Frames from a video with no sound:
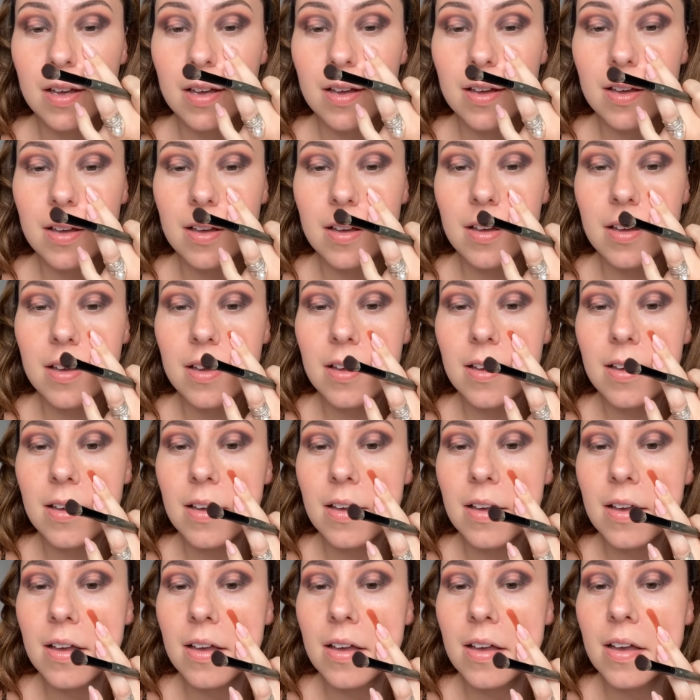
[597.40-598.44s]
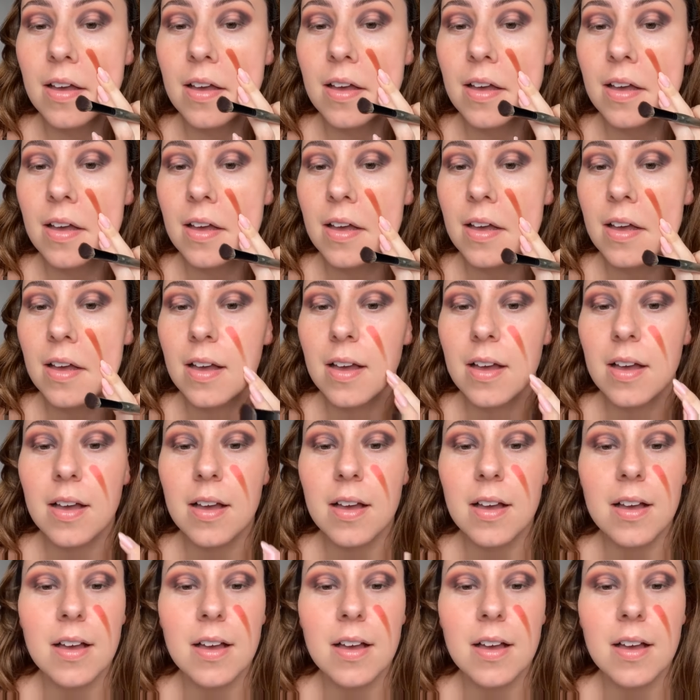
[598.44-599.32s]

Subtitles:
Nobody speaks.